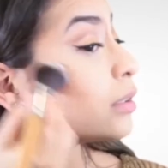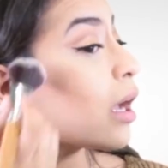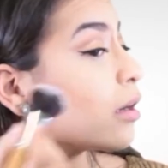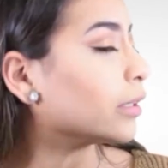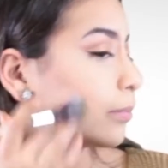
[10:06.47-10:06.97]

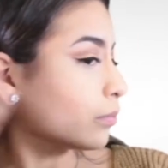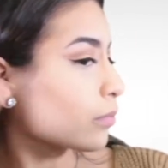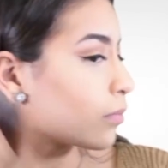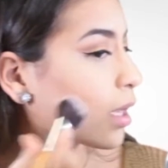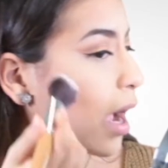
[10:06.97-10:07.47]
and I'm gonna be
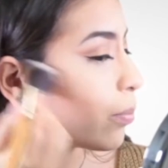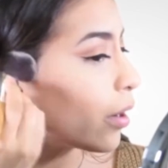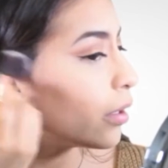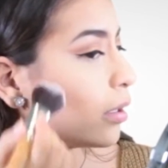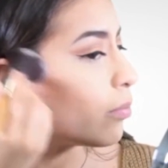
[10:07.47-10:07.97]
using the
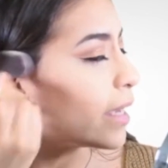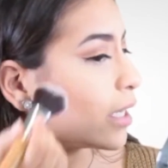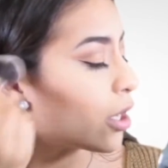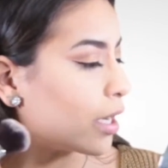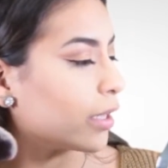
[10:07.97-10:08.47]
medium
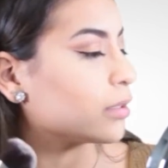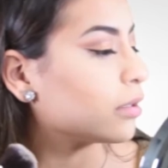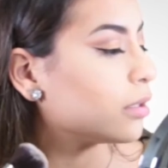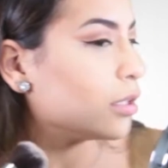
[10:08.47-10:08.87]
brown shade,